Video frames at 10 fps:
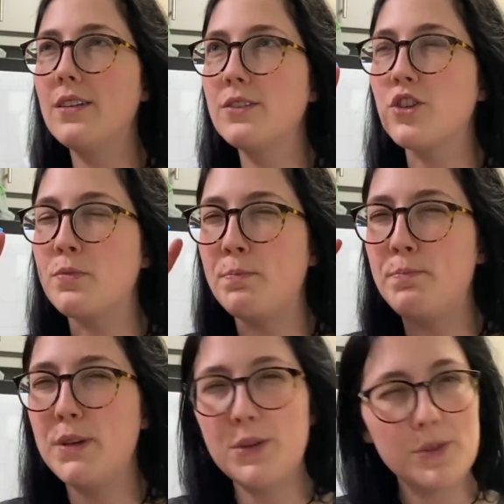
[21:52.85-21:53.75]
just
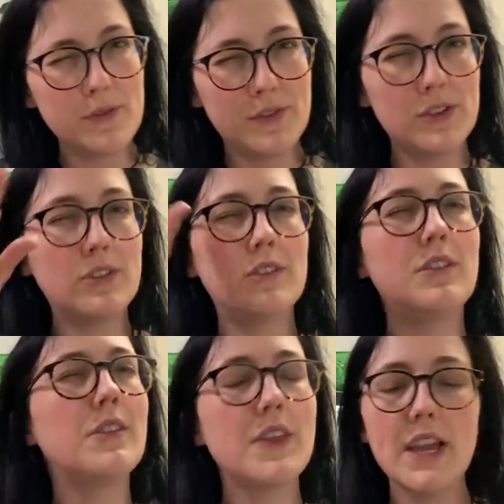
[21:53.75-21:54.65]

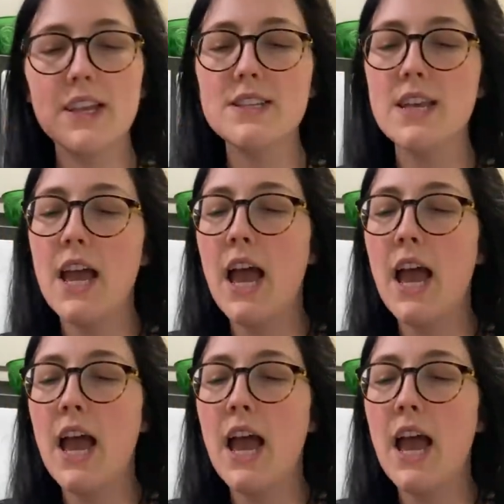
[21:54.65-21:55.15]
beautiful things.